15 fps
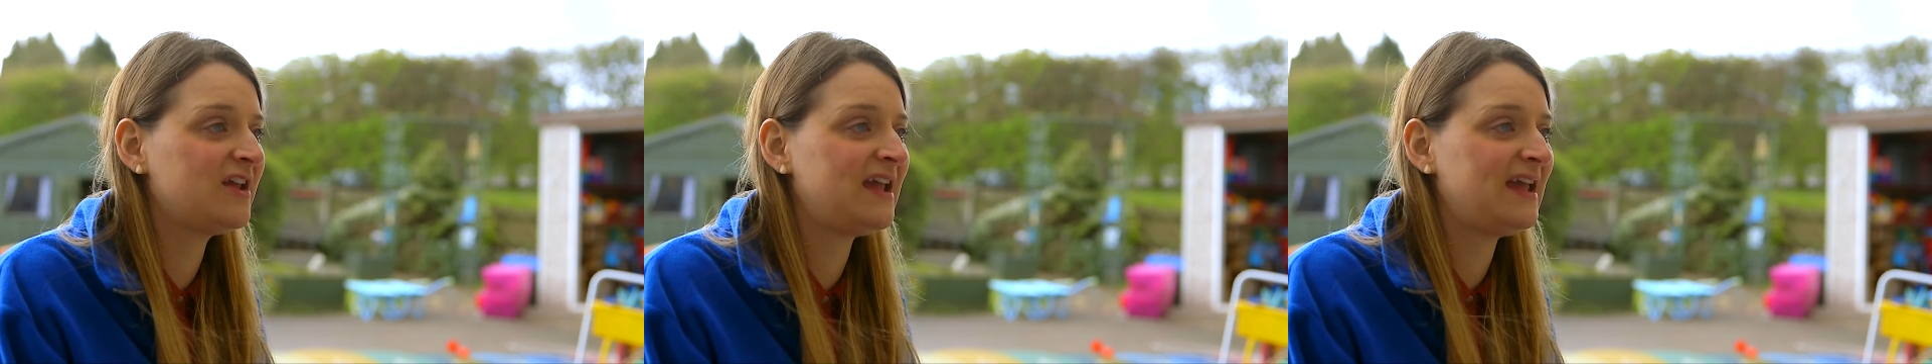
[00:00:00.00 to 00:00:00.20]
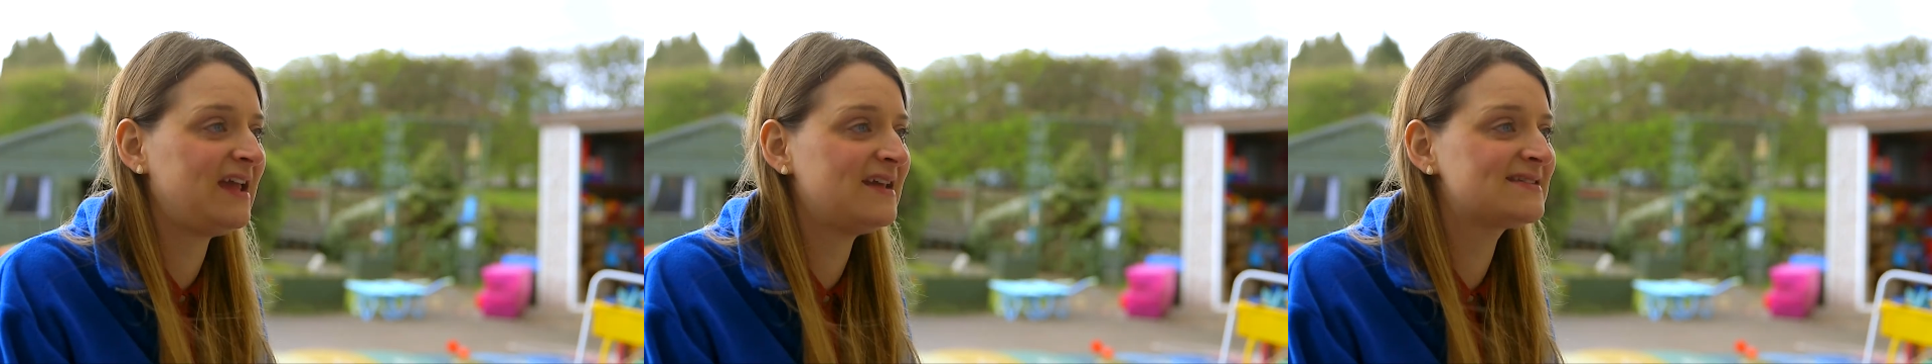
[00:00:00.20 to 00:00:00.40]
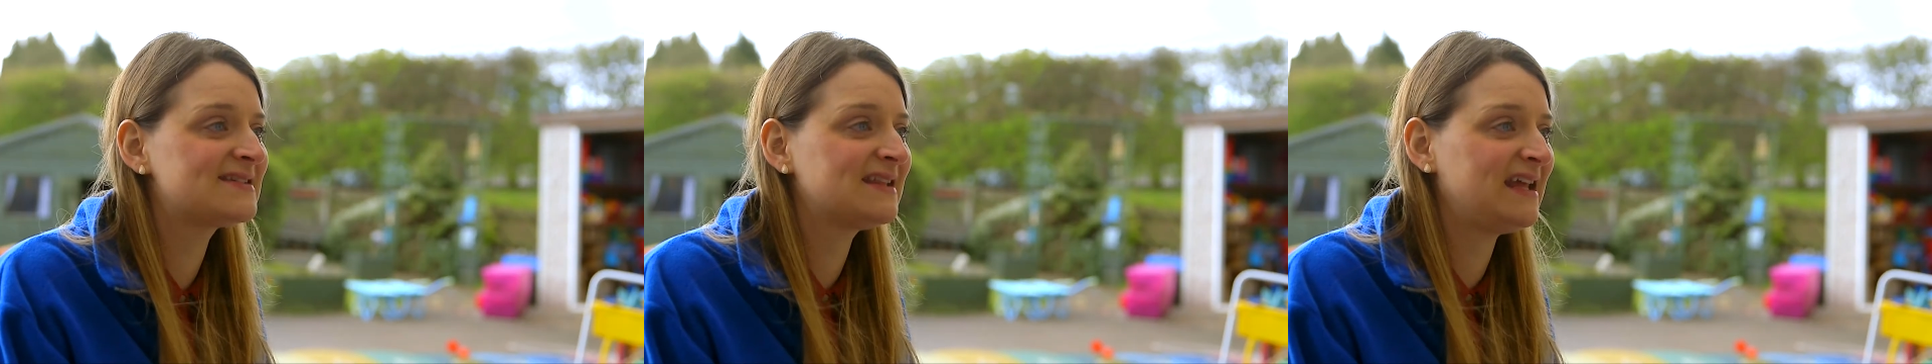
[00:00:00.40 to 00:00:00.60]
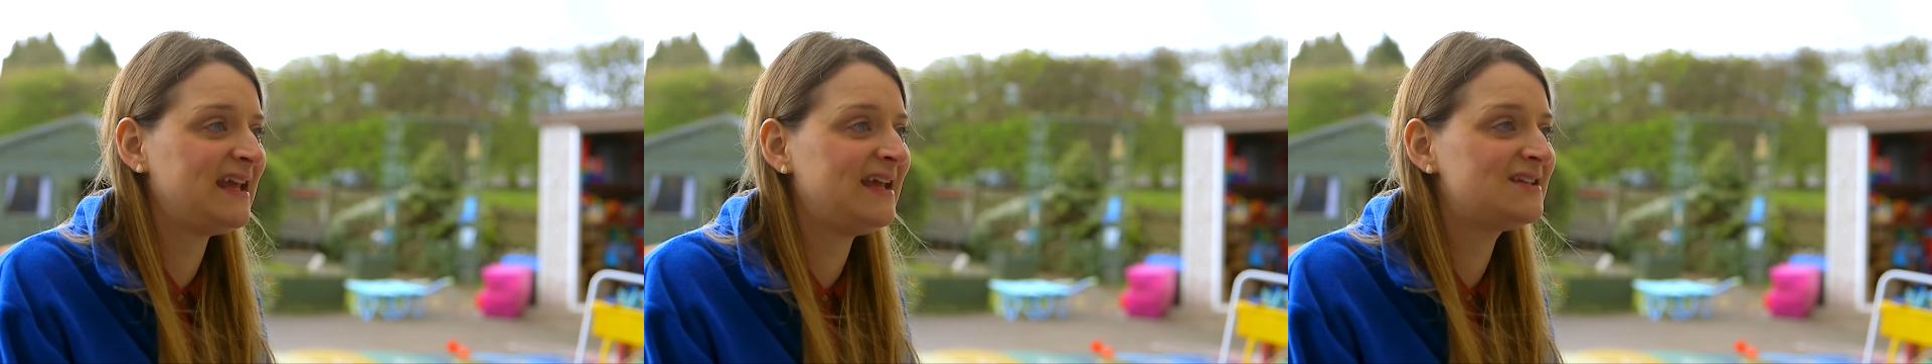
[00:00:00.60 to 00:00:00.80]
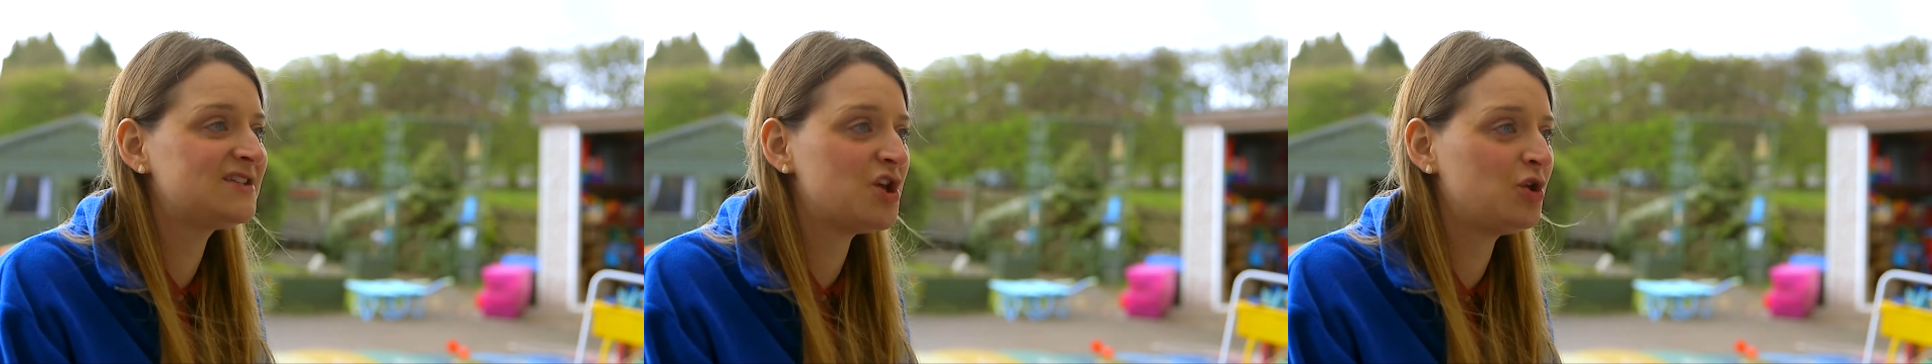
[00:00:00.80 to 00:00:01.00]
years
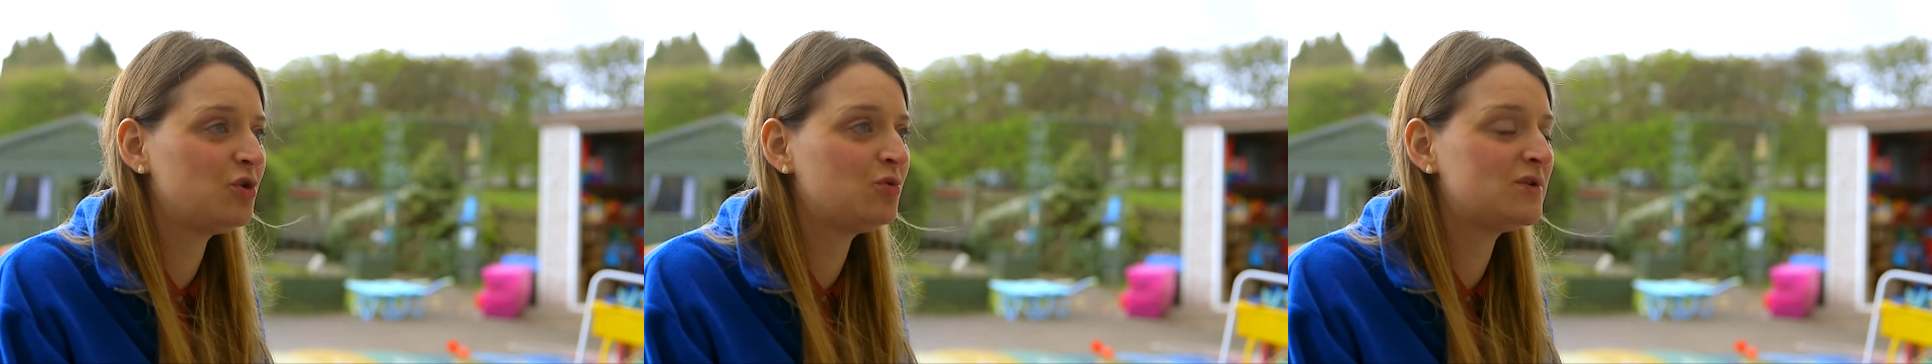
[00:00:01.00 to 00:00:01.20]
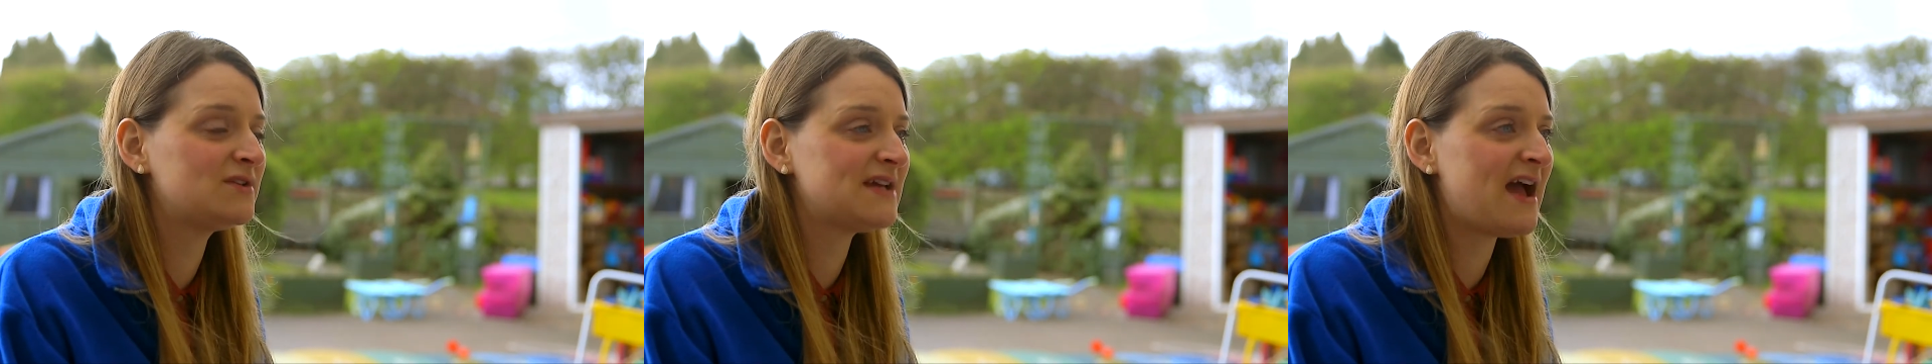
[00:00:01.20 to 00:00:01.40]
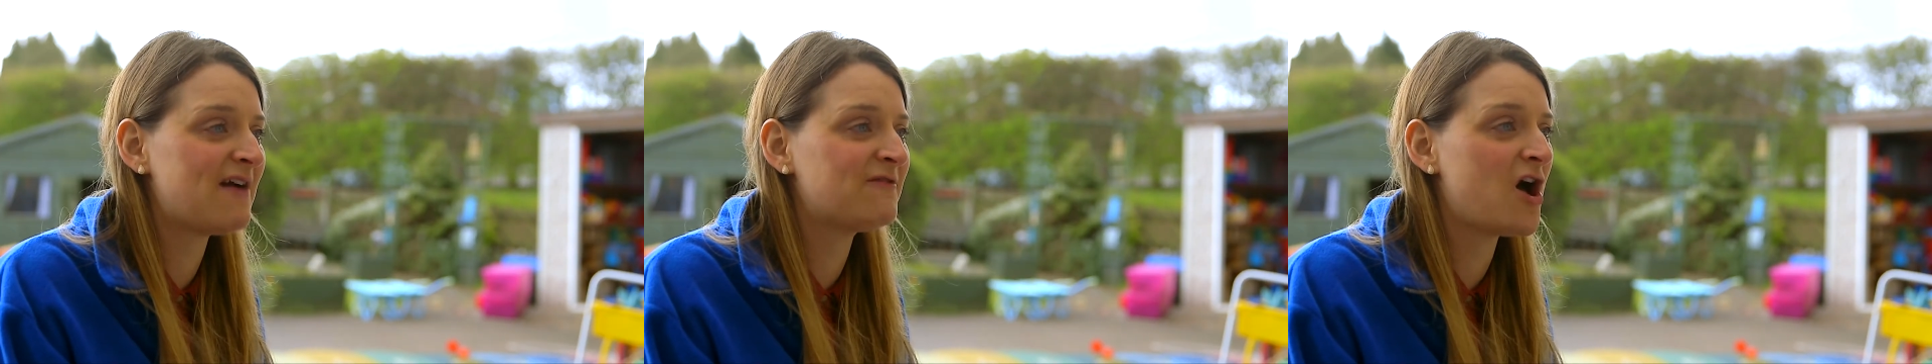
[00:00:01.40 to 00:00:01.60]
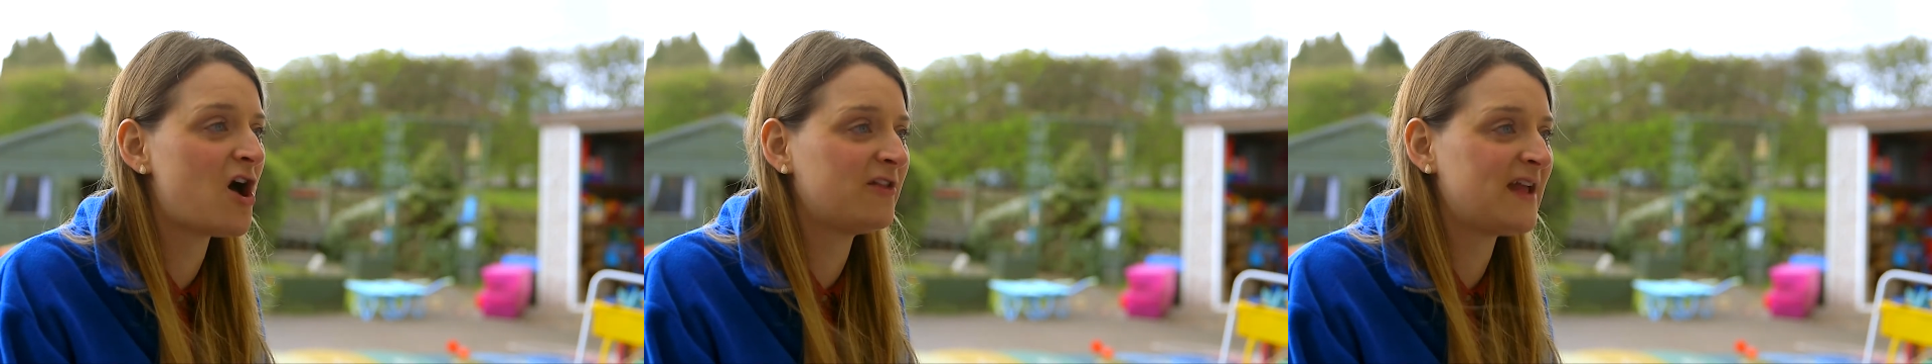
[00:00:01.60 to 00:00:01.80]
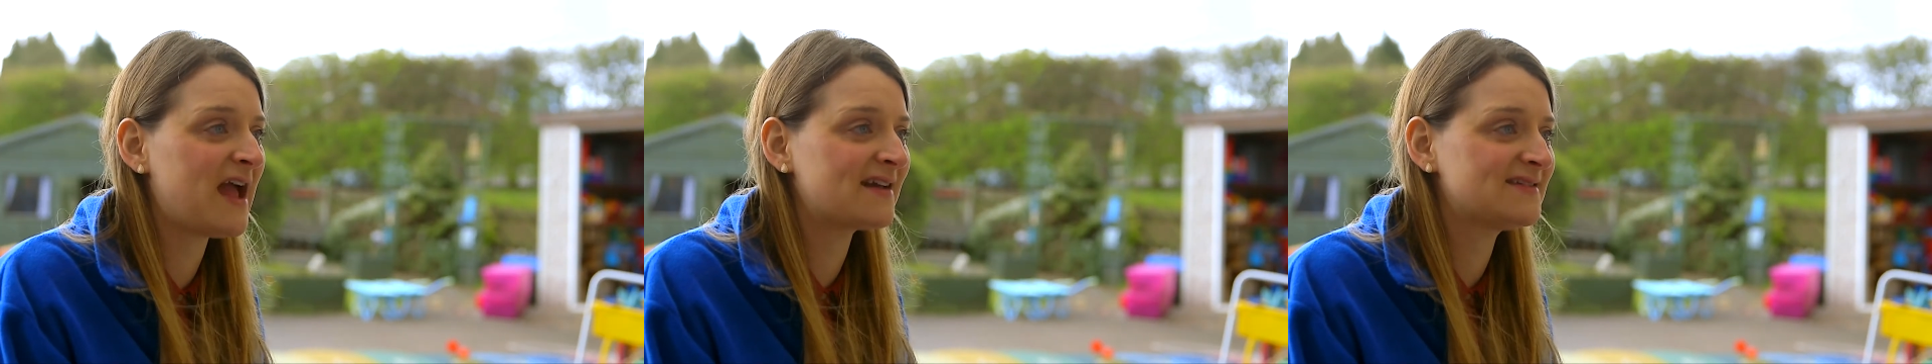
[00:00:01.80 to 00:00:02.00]
lead who would have
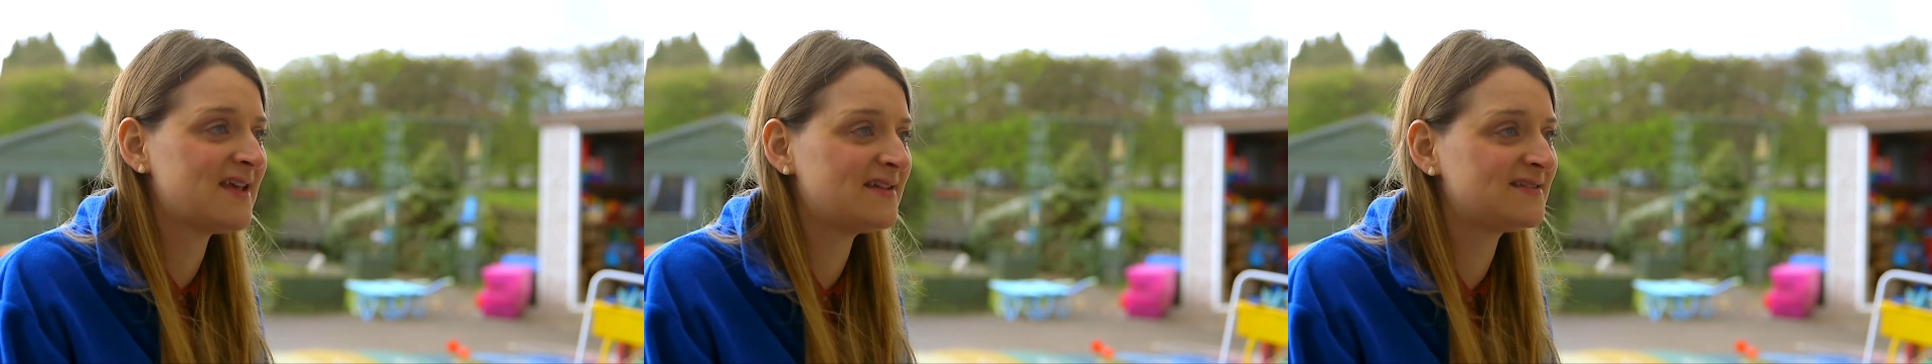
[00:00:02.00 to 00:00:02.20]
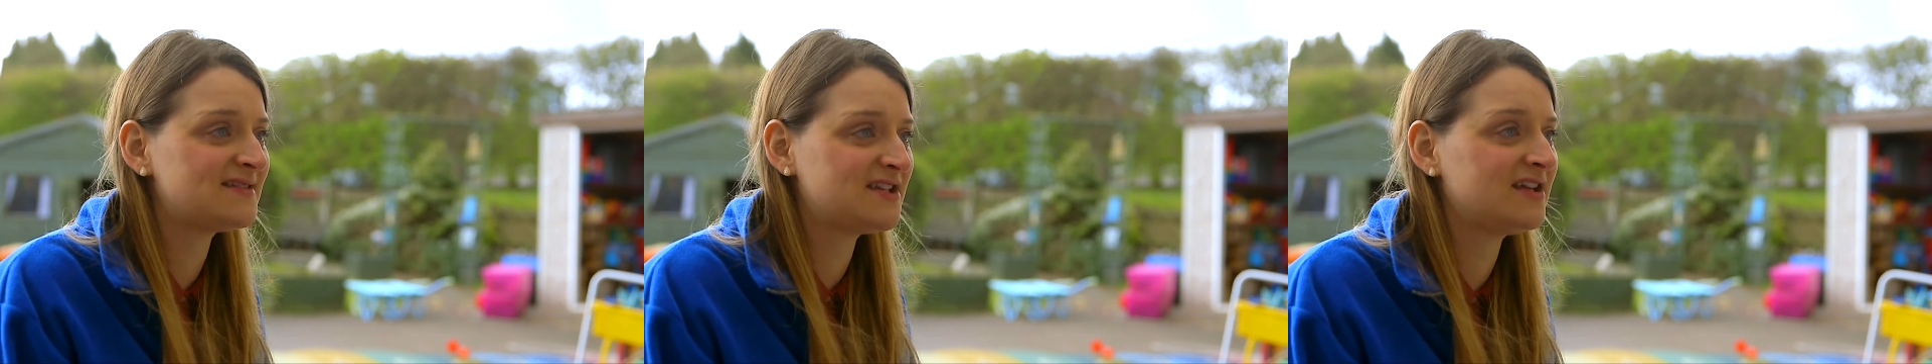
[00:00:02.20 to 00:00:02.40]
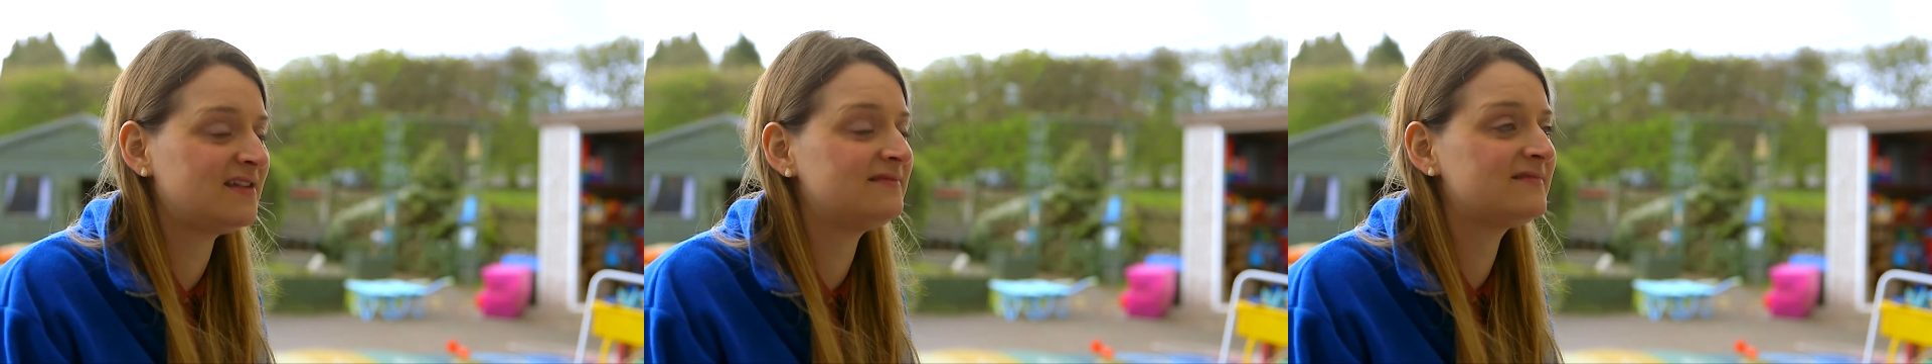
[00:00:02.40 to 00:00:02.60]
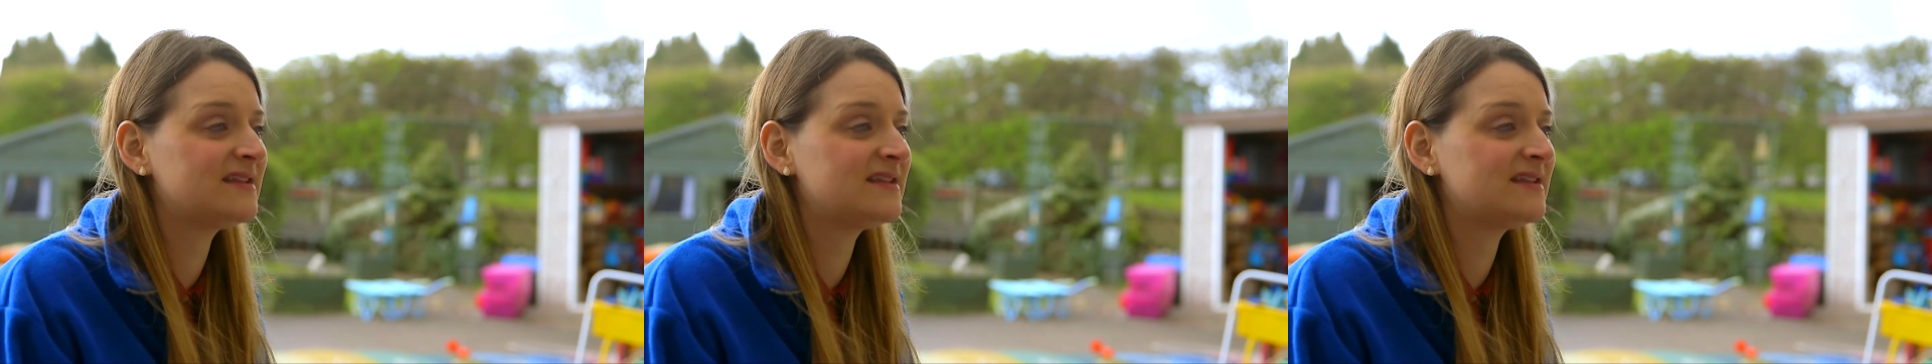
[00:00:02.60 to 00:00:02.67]
all the access to